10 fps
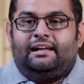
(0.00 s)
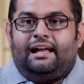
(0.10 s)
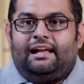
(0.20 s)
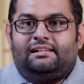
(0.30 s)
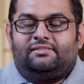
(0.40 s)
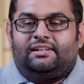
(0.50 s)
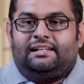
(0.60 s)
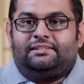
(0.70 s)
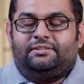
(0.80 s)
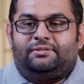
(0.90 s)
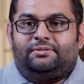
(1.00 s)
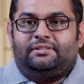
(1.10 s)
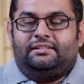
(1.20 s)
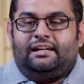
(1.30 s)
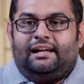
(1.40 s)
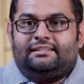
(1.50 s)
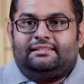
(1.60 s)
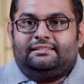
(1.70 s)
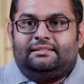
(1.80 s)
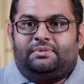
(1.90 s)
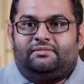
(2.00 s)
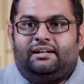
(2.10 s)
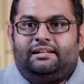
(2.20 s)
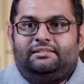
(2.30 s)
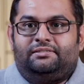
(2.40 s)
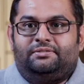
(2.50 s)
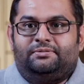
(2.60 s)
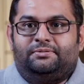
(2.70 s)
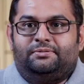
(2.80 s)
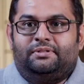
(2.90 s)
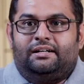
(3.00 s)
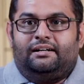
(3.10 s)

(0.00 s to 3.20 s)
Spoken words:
as well as the access it provides to